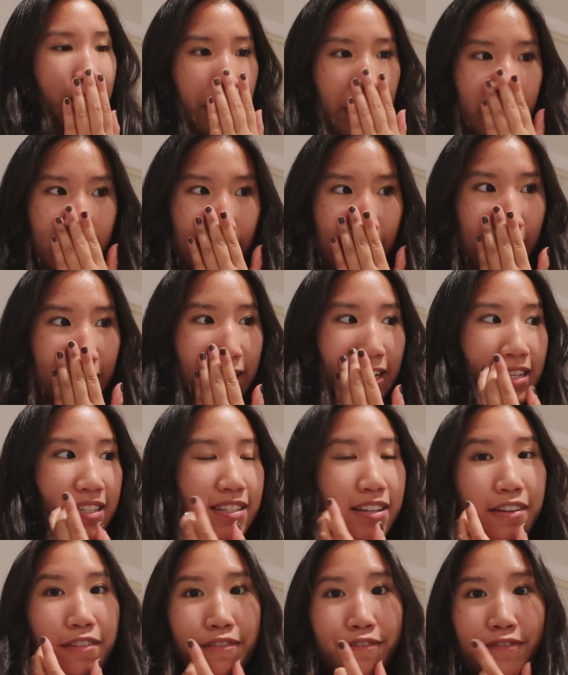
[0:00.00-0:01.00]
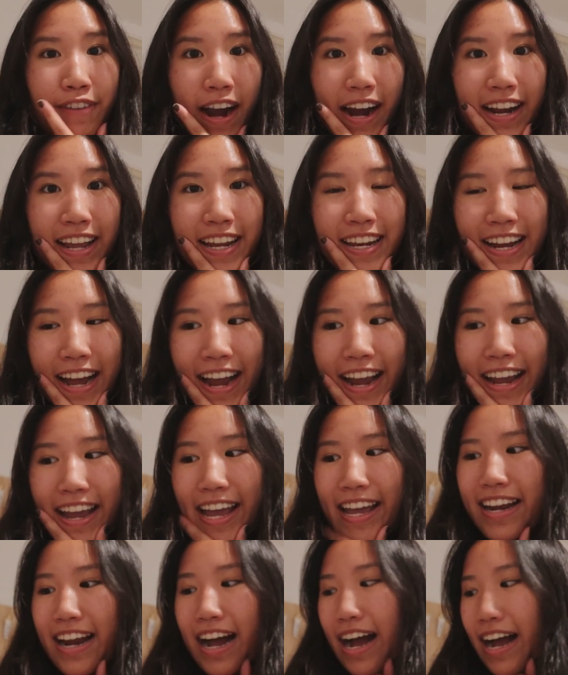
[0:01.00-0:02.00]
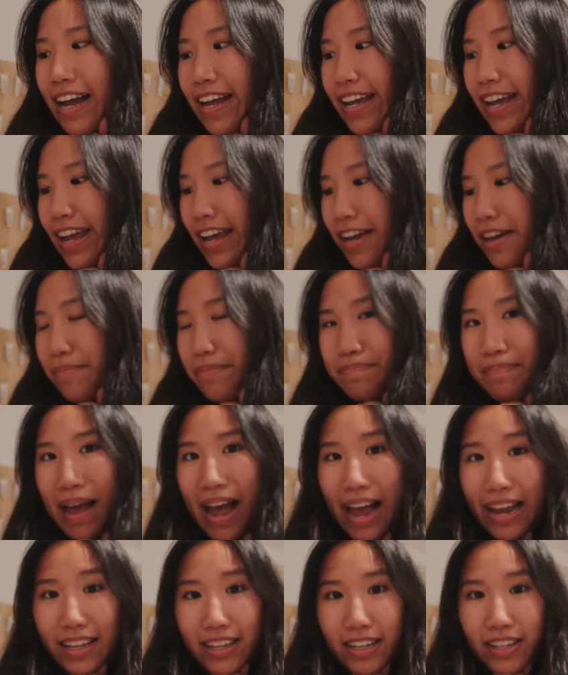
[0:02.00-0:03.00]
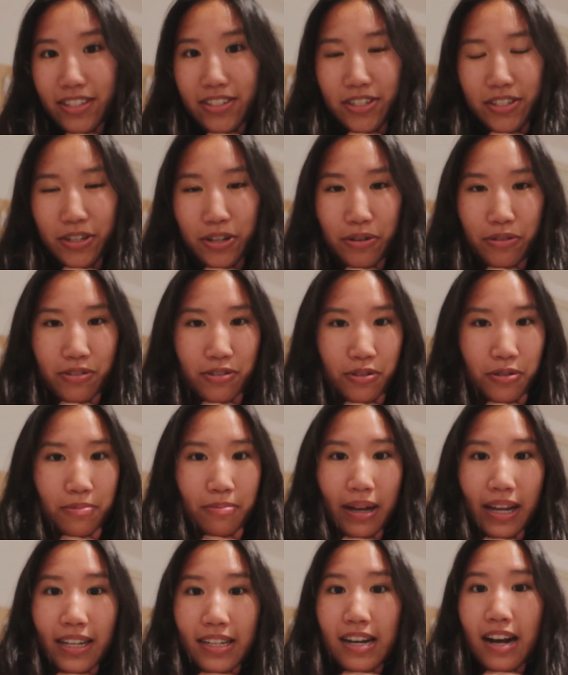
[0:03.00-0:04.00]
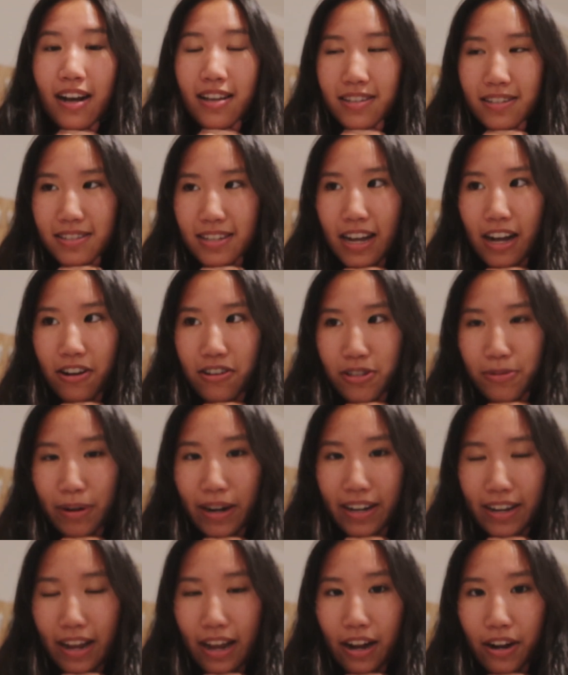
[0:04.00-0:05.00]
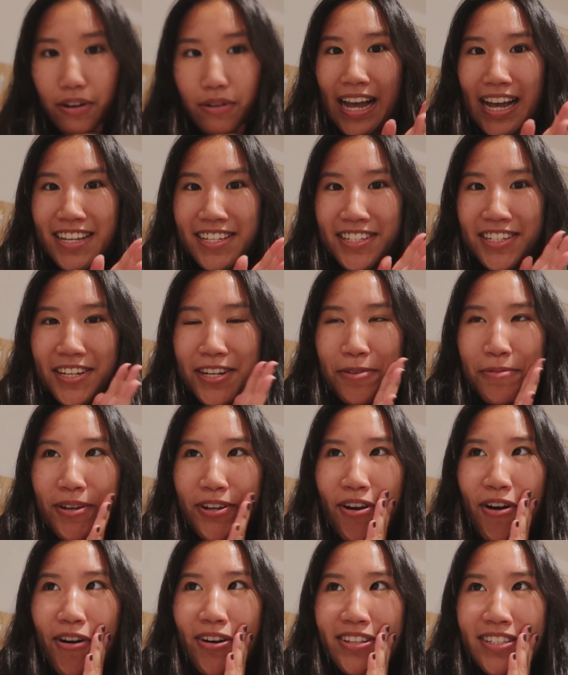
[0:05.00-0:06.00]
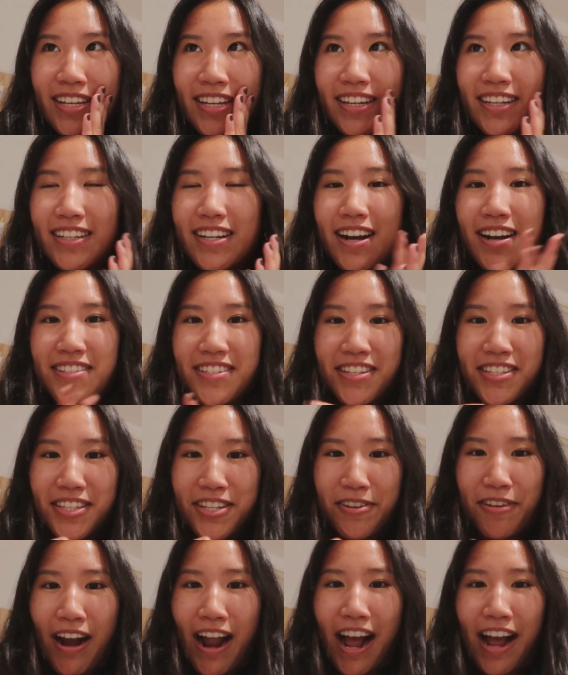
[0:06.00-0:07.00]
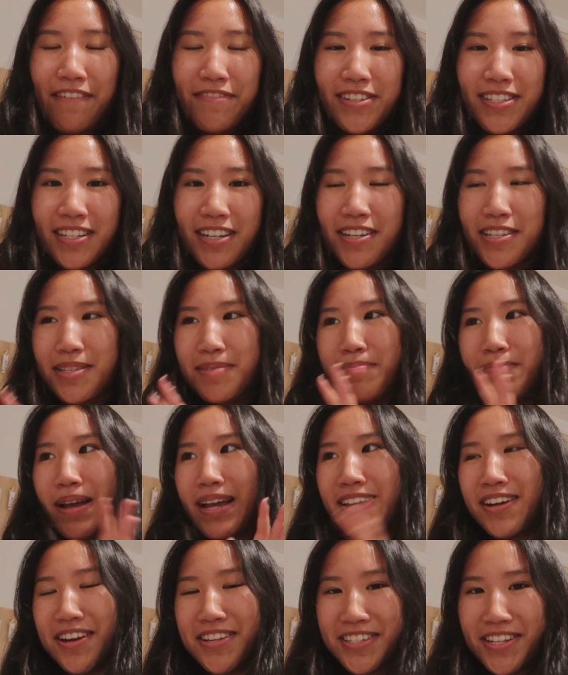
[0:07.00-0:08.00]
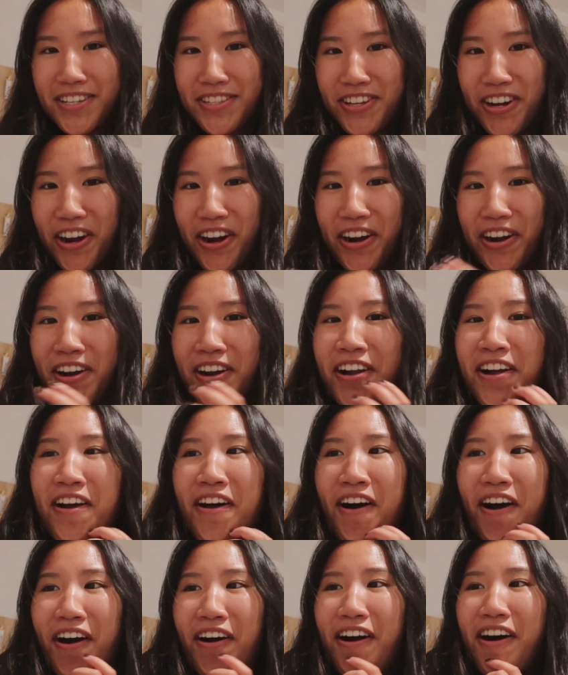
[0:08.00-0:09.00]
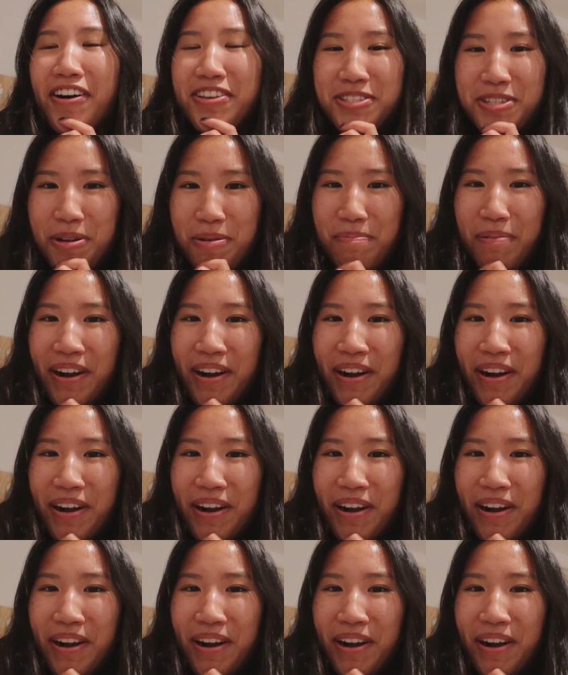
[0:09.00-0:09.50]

It is Friday night and I am packing to go to my cousin's house right now. Last year we called it Cousins Crafts because my cousins are also